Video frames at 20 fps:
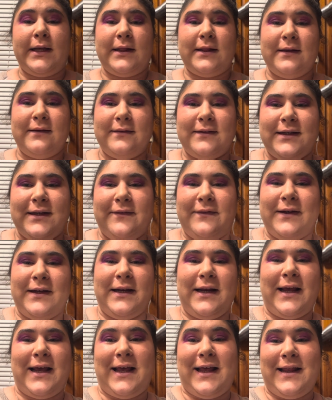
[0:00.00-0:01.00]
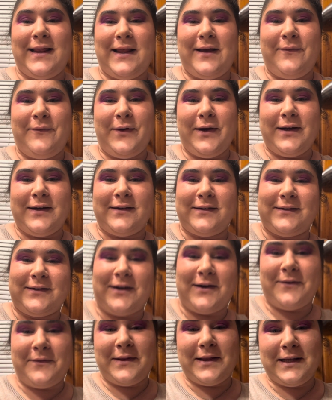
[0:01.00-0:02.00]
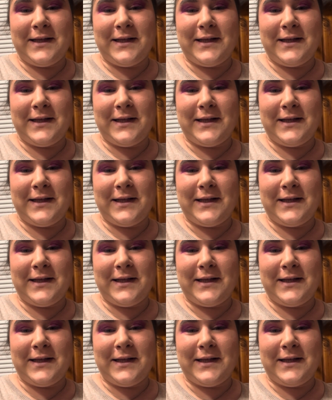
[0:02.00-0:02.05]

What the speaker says: these even, and then we're gonna start on the